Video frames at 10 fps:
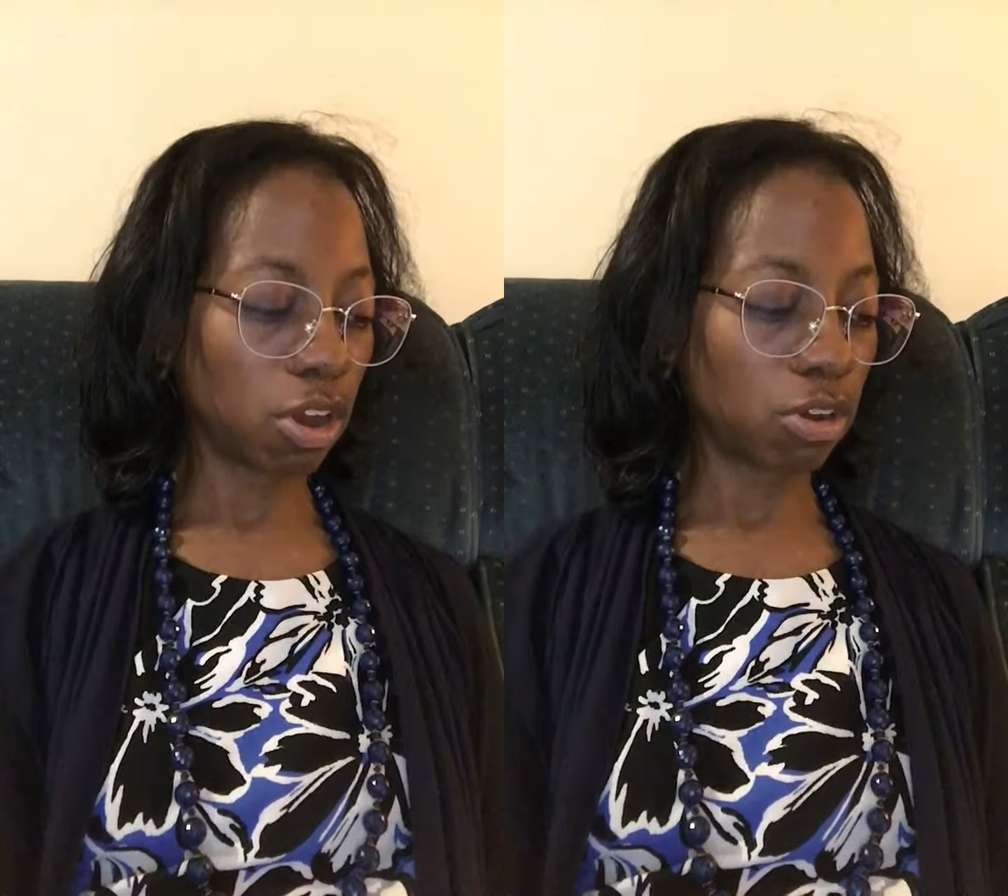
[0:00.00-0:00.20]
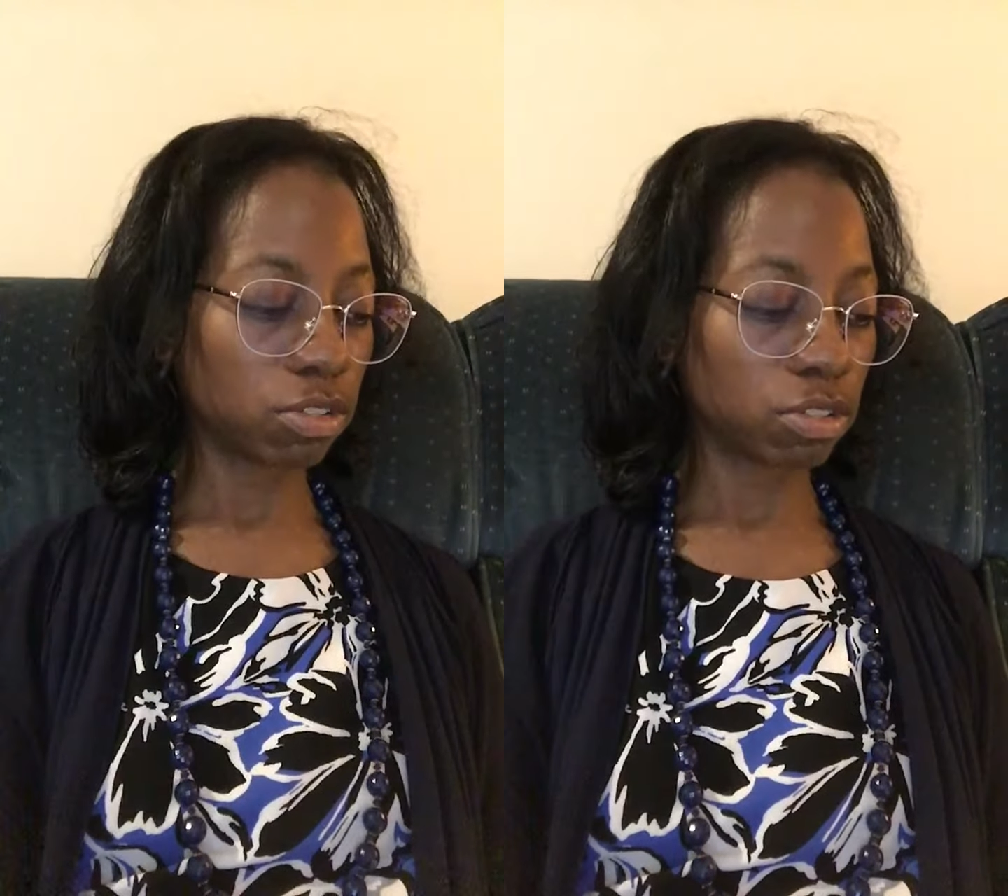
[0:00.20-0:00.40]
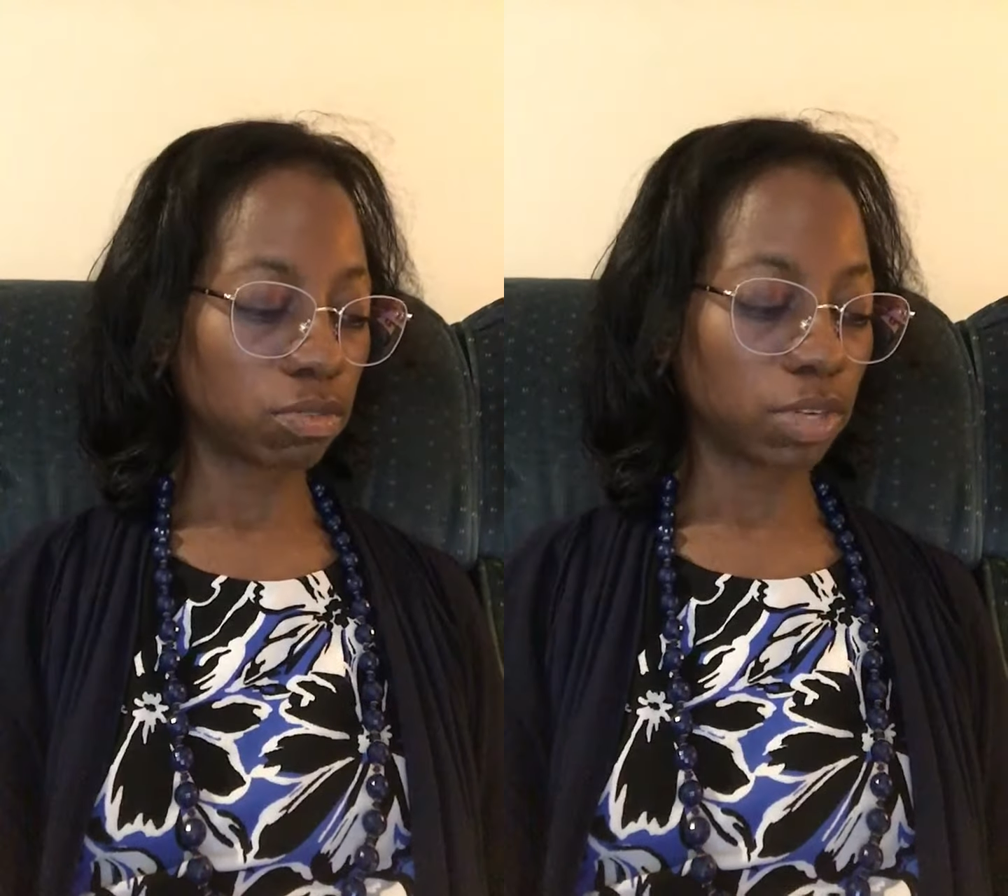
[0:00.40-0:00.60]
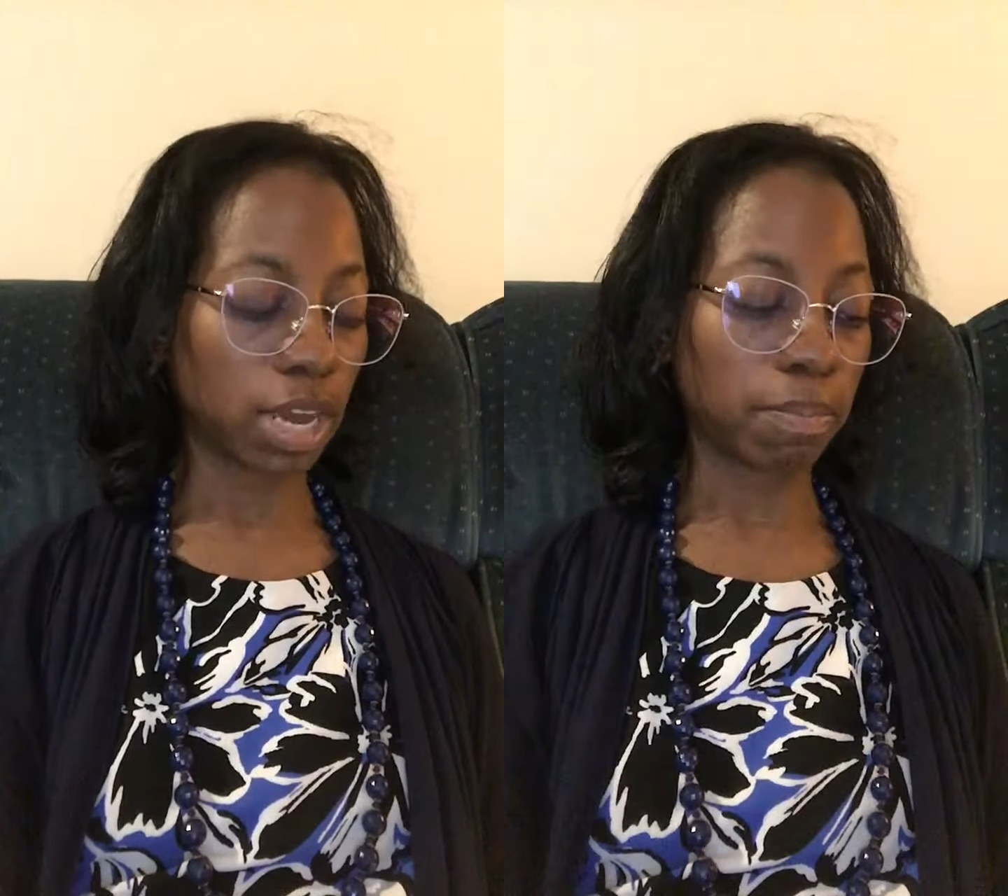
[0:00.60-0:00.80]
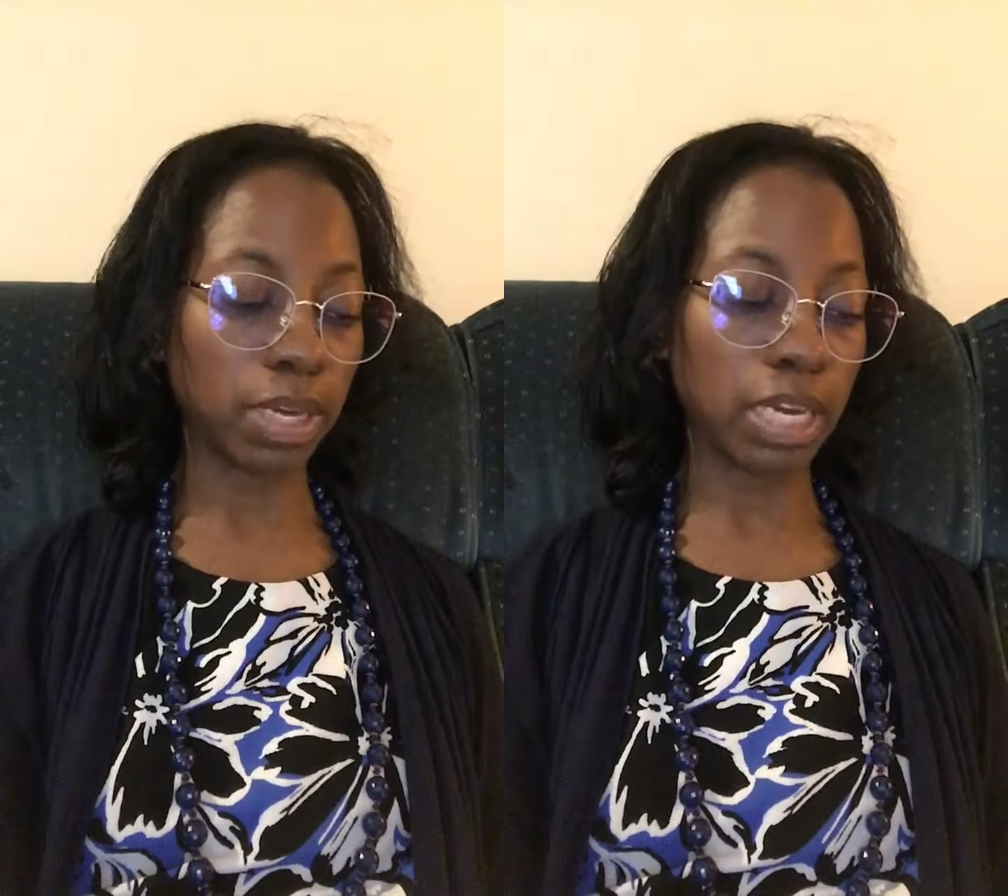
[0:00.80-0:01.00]
also
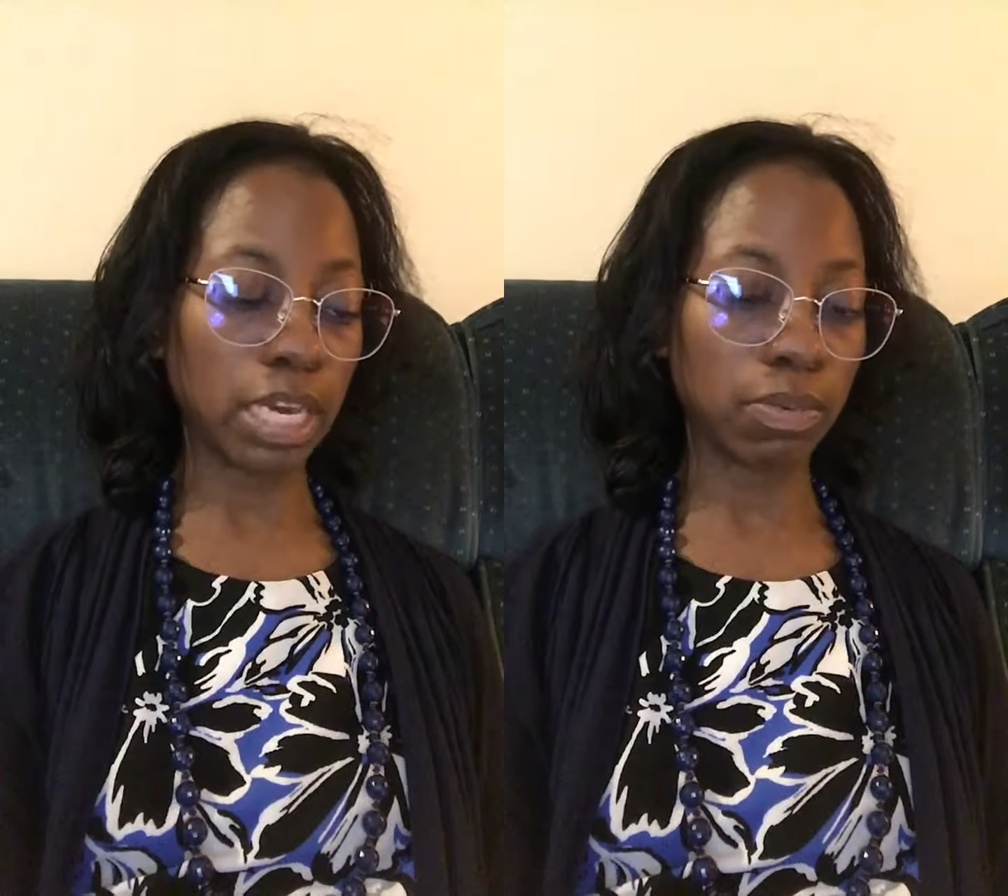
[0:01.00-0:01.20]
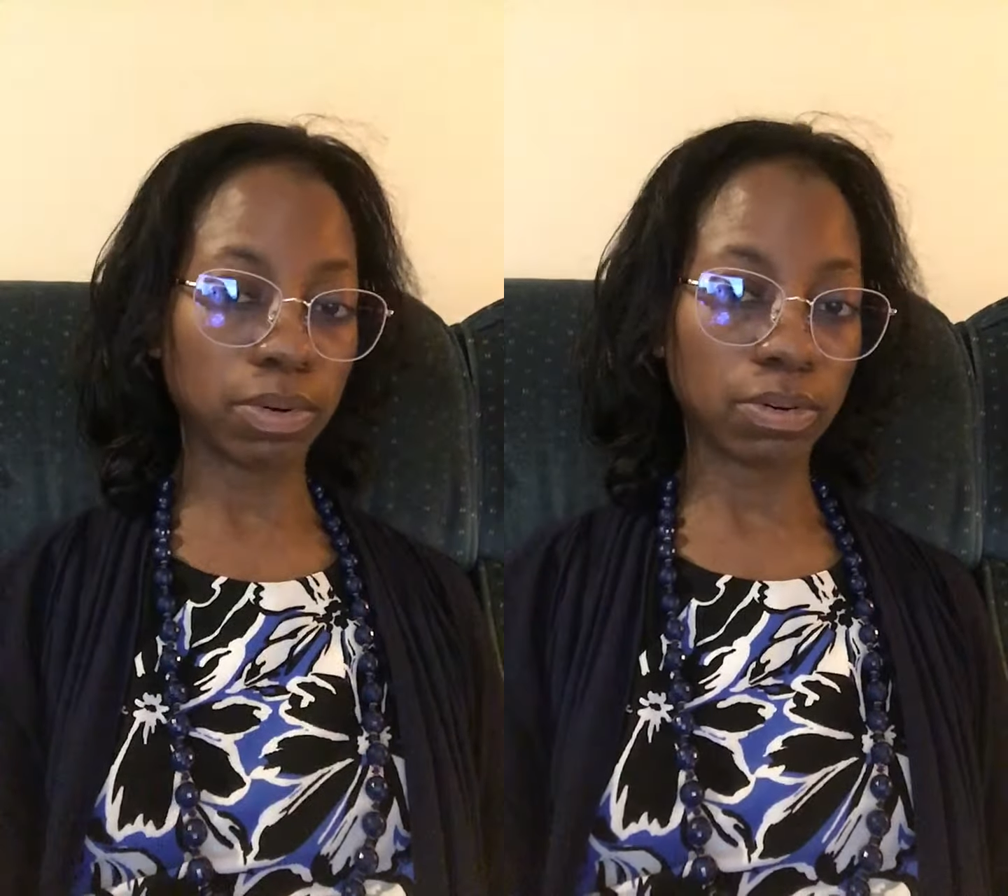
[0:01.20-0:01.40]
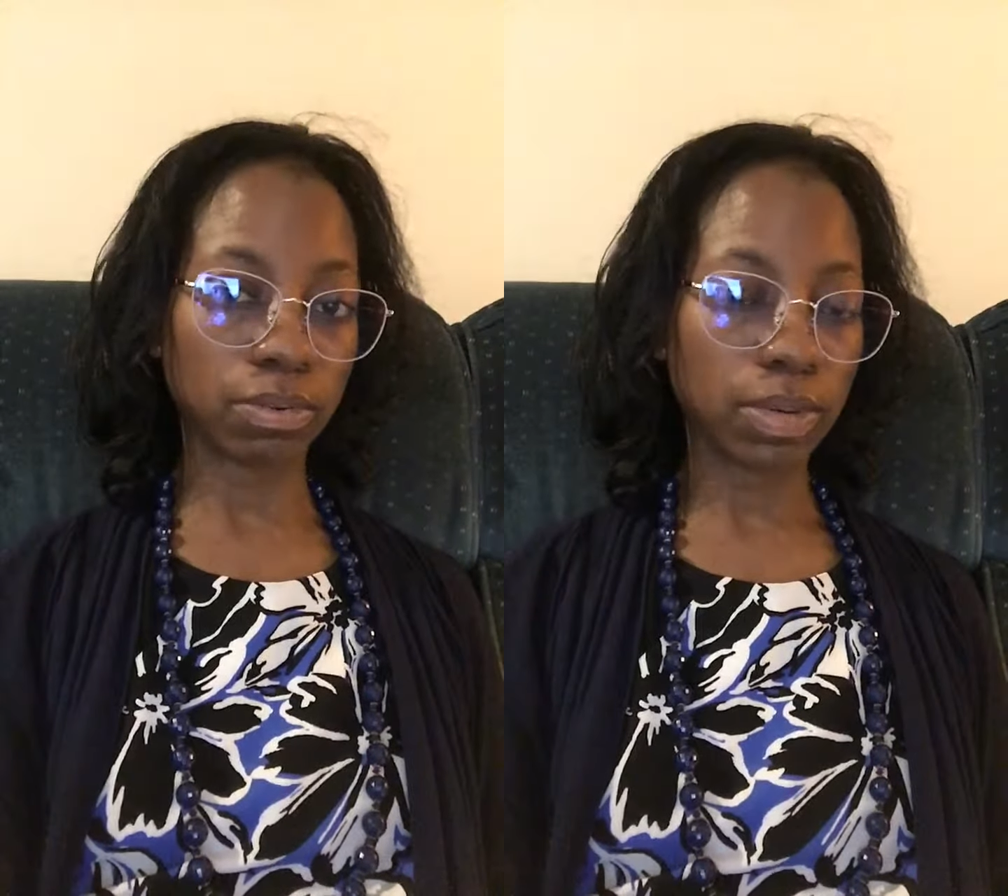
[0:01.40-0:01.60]
not be equal.